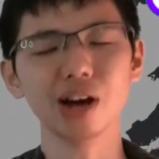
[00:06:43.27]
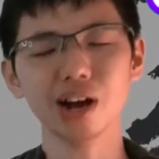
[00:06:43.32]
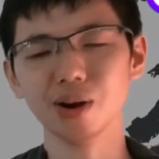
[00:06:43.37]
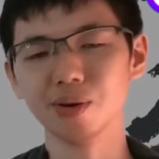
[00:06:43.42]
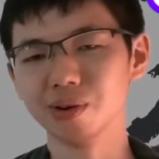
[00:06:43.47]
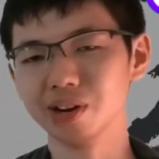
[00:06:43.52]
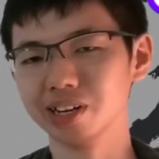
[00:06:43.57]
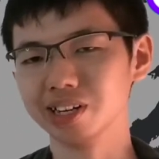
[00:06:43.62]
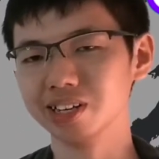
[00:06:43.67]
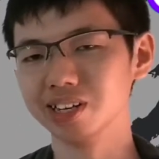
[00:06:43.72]

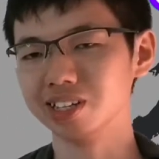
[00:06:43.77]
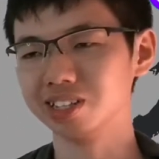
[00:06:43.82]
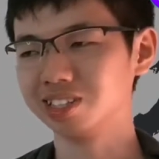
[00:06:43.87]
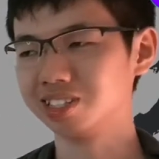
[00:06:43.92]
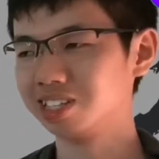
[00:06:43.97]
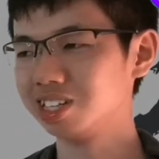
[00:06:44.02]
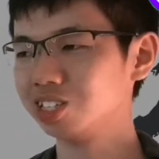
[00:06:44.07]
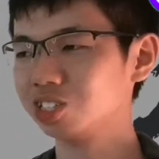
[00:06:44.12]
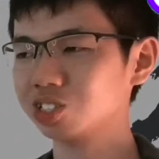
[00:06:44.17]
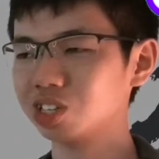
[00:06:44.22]
wearing
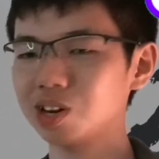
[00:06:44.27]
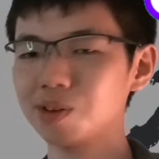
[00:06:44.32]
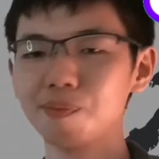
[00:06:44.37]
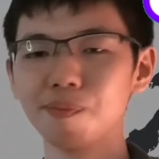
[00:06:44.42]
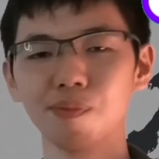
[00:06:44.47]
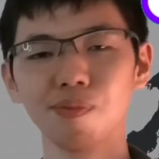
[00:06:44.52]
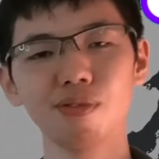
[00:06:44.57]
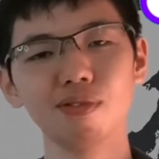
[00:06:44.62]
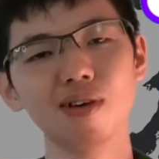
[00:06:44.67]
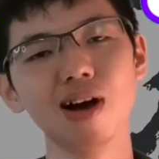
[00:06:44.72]
the
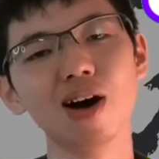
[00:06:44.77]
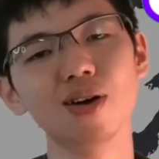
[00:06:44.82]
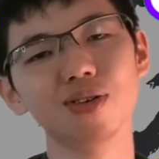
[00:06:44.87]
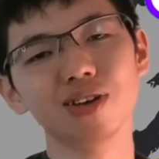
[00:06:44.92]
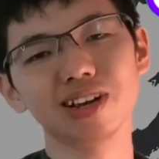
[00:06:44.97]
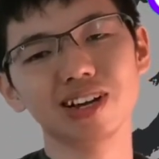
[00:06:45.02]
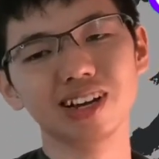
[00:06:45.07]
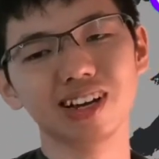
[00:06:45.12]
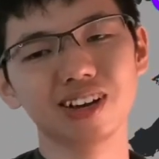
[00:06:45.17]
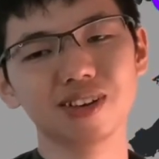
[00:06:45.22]
t-shirt
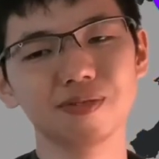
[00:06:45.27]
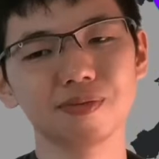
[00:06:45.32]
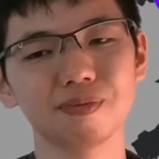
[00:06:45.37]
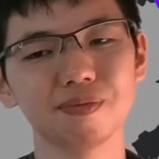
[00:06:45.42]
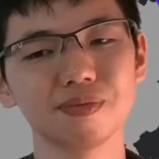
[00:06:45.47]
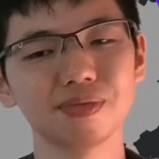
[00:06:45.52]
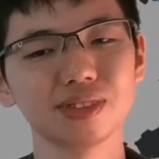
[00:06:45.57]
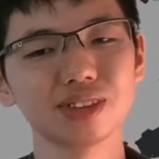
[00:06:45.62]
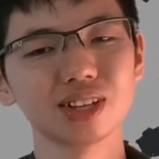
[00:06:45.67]
proudly.